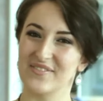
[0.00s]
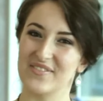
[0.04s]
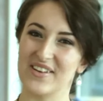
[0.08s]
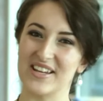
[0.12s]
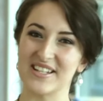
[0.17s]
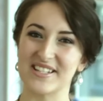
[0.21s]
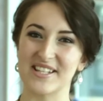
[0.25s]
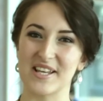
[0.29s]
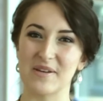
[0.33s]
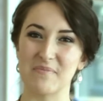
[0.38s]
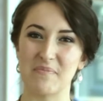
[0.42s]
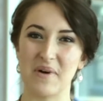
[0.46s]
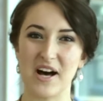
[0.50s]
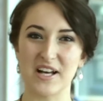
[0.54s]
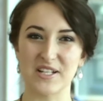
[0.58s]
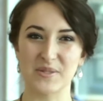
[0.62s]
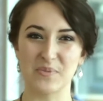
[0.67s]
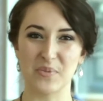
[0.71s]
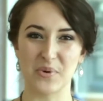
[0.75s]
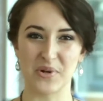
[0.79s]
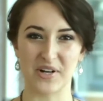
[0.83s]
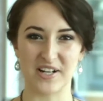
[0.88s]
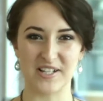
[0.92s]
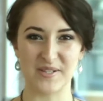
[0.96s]
Visa and
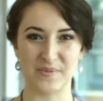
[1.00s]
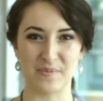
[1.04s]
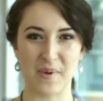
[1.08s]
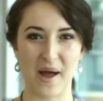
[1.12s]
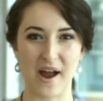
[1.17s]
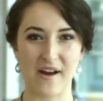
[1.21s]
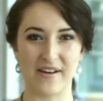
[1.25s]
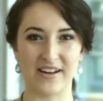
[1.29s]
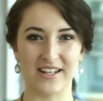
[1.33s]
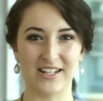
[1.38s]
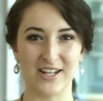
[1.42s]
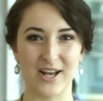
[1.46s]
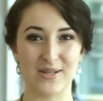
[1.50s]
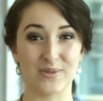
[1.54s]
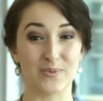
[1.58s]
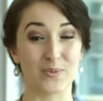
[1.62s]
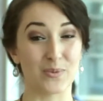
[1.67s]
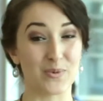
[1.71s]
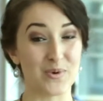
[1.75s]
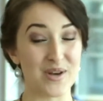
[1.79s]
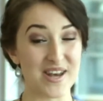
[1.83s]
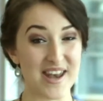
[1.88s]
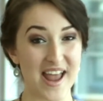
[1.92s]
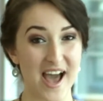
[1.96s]
passport expiry alerts
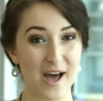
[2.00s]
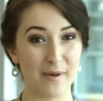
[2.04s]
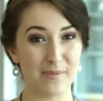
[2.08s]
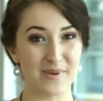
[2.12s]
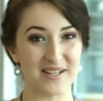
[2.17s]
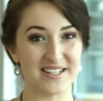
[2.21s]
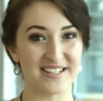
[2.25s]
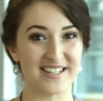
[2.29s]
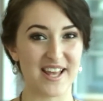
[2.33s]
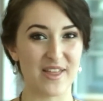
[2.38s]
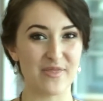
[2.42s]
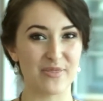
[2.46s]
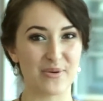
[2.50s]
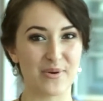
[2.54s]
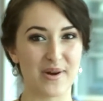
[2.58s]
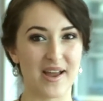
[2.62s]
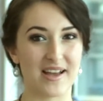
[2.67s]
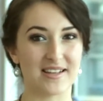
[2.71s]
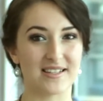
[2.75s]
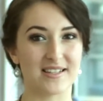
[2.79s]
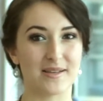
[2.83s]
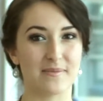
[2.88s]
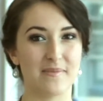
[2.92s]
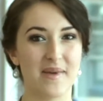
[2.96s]
will now be sent through
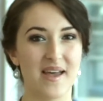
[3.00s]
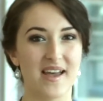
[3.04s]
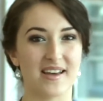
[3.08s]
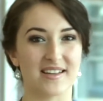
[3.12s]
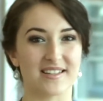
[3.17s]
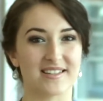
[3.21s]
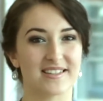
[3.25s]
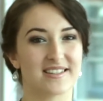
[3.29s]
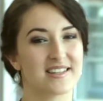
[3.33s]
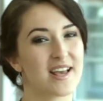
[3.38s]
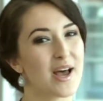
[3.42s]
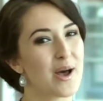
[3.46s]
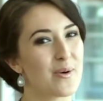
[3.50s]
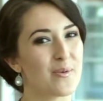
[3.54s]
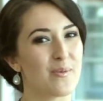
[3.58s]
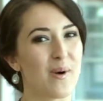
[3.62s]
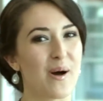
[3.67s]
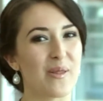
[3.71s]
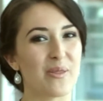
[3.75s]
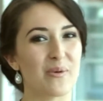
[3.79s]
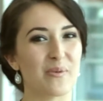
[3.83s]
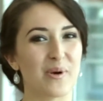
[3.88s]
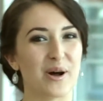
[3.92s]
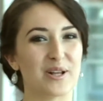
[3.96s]
SMS, while
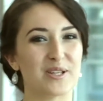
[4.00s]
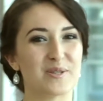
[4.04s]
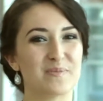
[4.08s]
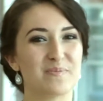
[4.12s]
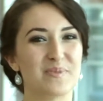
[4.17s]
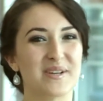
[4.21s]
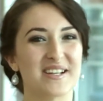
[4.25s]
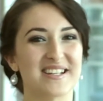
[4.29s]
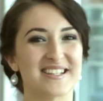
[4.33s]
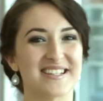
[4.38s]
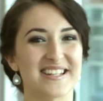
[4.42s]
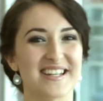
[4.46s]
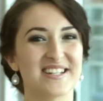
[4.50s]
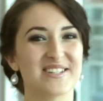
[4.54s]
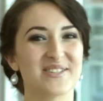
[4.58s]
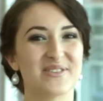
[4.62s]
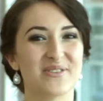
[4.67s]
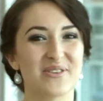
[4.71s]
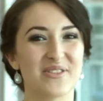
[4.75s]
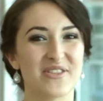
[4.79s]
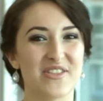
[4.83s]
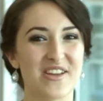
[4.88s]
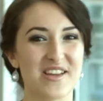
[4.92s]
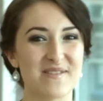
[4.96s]
the world's biggest indoor
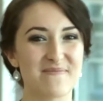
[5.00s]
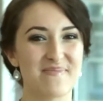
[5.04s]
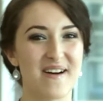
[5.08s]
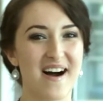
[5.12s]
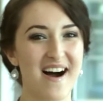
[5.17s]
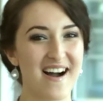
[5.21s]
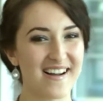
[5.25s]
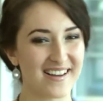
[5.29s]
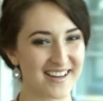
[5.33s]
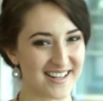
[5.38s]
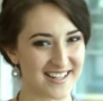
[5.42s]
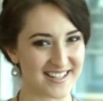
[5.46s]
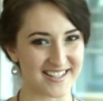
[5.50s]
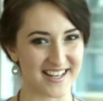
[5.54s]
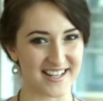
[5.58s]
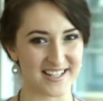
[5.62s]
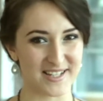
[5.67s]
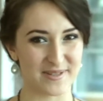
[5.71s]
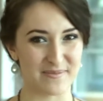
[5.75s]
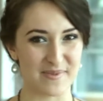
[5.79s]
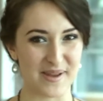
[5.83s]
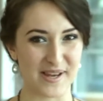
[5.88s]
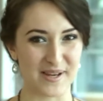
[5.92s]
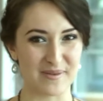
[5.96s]
theme park is set
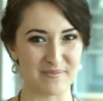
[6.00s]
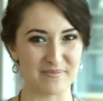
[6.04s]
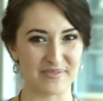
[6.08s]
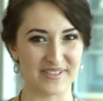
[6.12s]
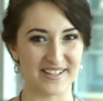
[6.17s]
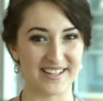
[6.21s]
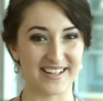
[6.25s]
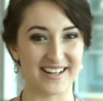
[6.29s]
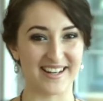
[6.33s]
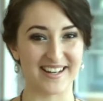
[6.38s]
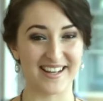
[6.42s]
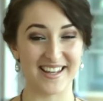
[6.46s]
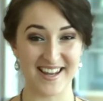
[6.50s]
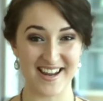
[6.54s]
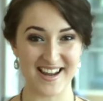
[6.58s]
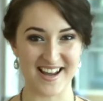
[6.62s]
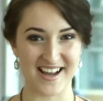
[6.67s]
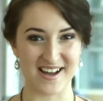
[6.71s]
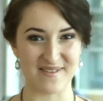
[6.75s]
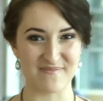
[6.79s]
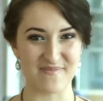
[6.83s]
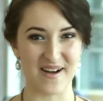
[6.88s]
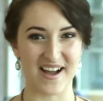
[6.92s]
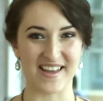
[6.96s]
to be completed
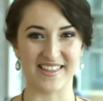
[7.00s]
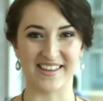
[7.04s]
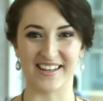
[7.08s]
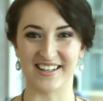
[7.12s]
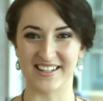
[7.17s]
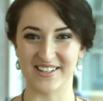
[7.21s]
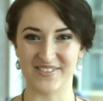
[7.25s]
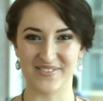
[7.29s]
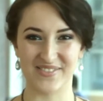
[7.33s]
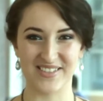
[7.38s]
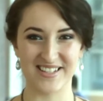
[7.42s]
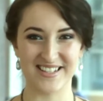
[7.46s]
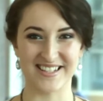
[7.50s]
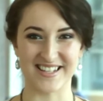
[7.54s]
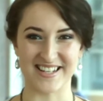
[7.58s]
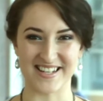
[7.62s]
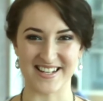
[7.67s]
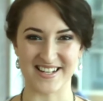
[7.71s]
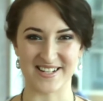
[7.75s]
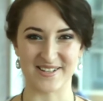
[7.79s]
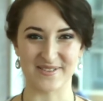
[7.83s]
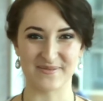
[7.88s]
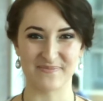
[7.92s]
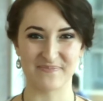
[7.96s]
here by the end of this
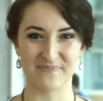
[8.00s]
year.